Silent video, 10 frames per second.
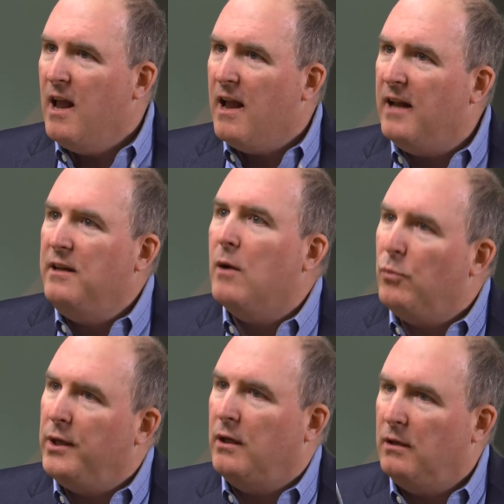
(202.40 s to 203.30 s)
and yet
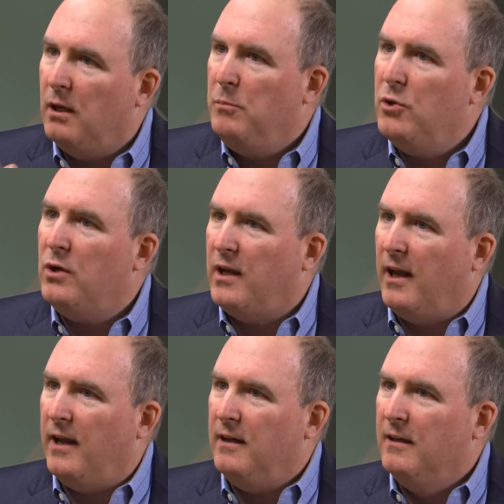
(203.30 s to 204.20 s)
we can
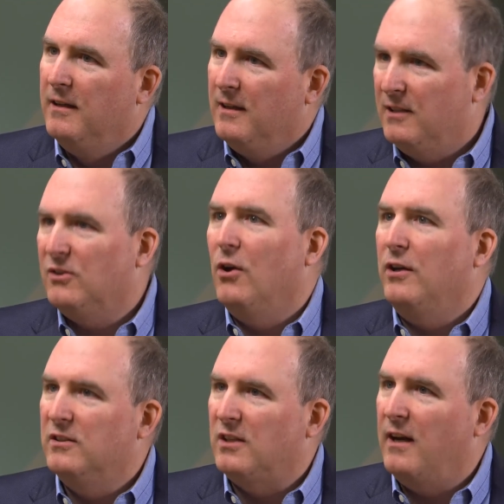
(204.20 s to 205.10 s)
communicate as
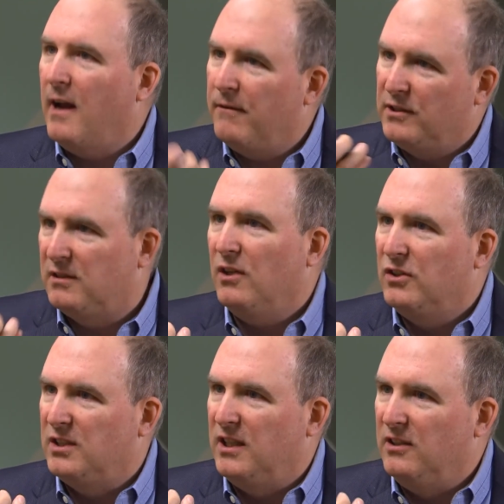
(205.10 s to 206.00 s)
long as I have a cell
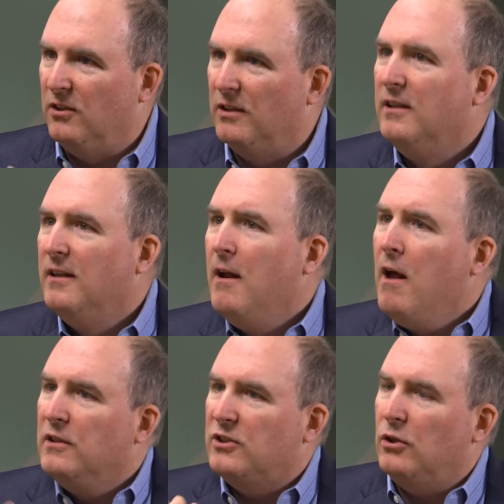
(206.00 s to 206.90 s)
signal.
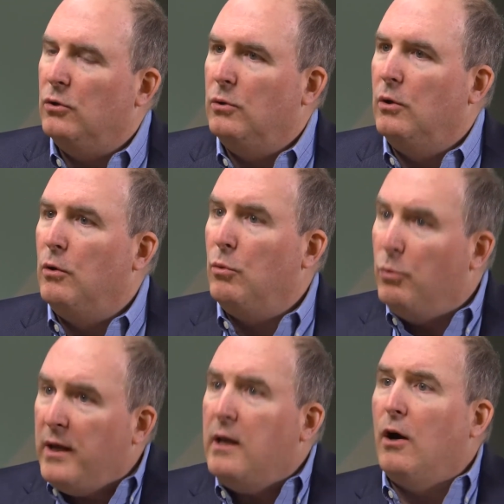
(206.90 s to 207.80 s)
So
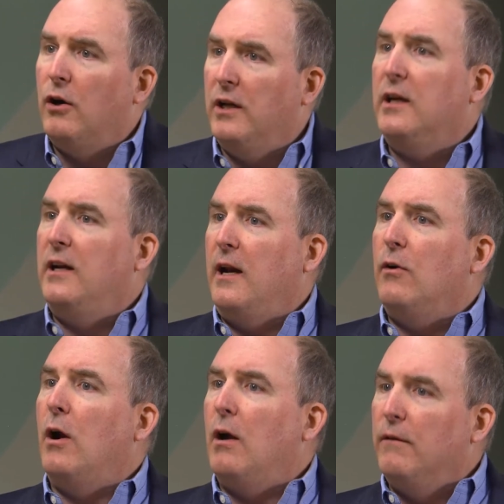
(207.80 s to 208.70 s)
we are in an
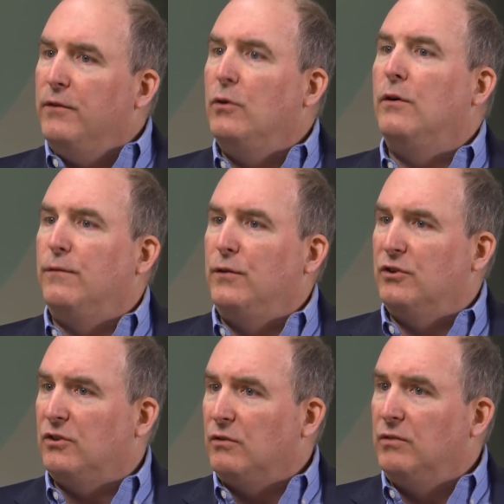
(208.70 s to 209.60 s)
era of
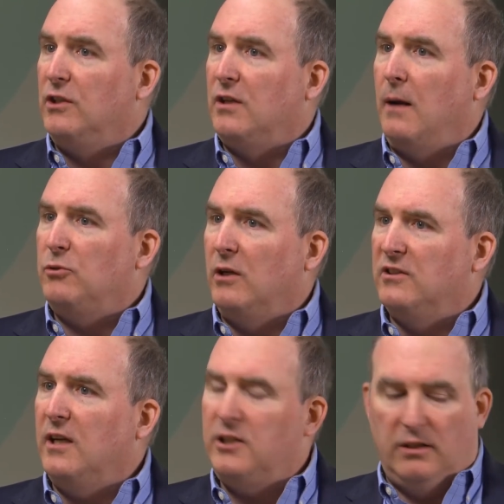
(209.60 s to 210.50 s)
universal real-time
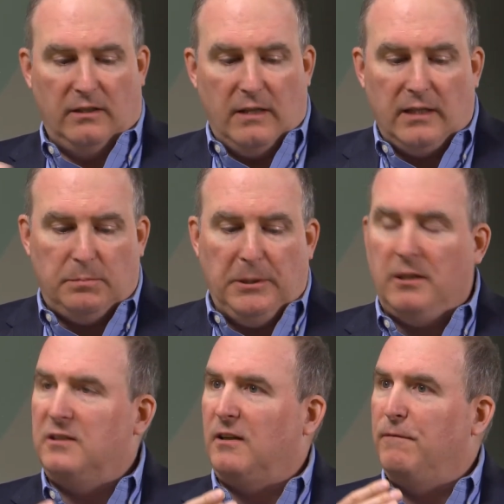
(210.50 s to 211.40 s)
translation, and that's
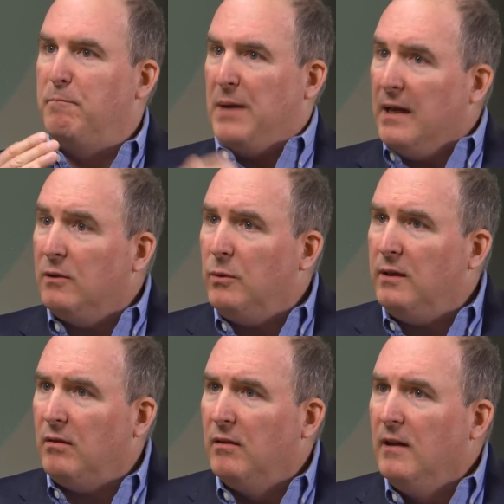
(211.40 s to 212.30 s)
because of
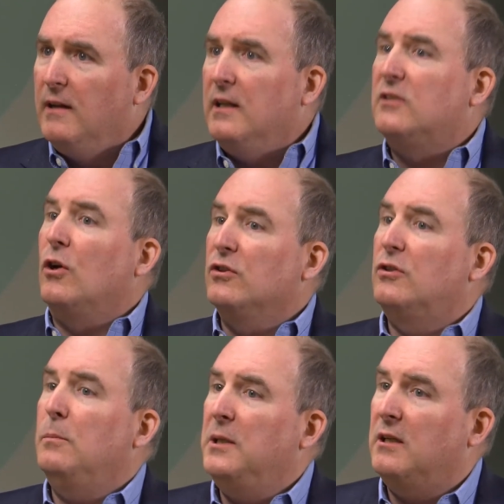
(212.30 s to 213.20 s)
bandwidth. It's
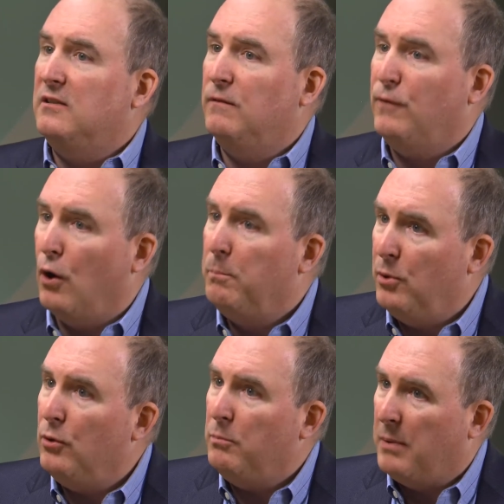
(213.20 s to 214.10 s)
also because of compute